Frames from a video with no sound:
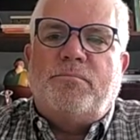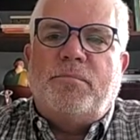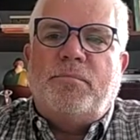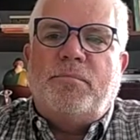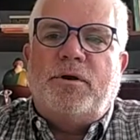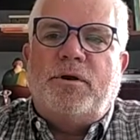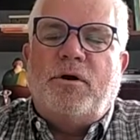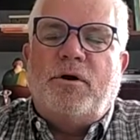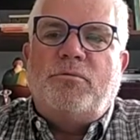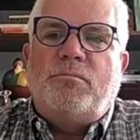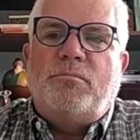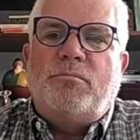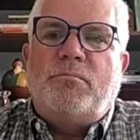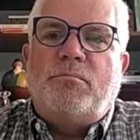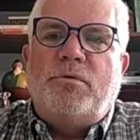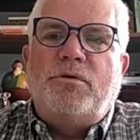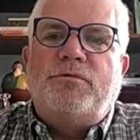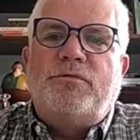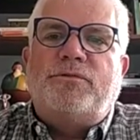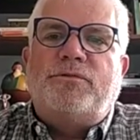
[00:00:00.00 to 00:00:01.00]

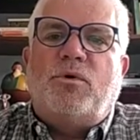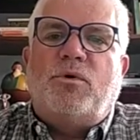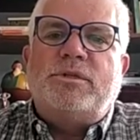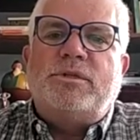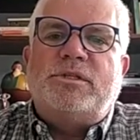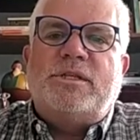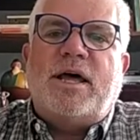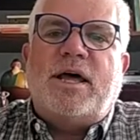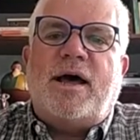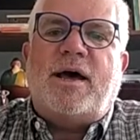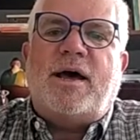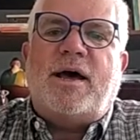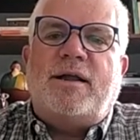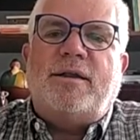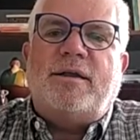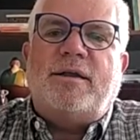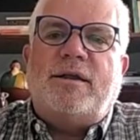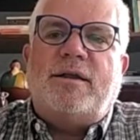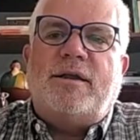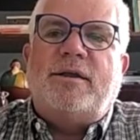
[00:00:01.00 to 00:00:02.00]
move towards
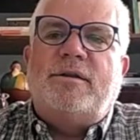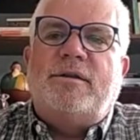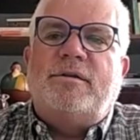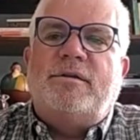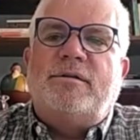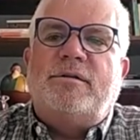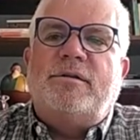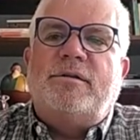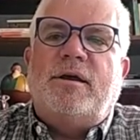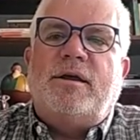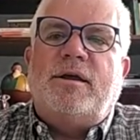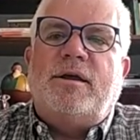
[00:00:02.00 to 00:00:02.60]
that in